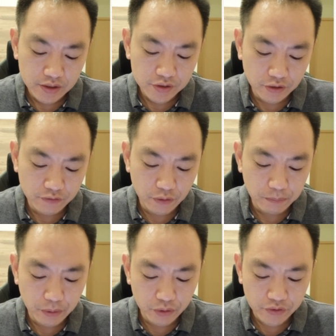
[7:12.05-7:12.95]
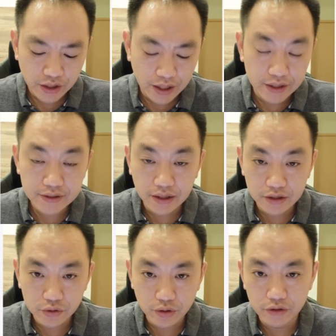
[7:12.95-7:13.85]
So for both 8 and
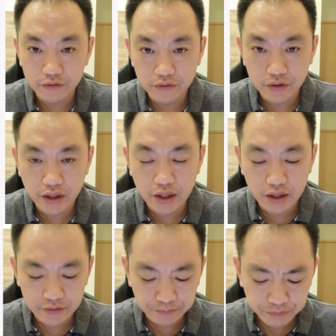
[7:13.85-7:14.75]
the 12, they are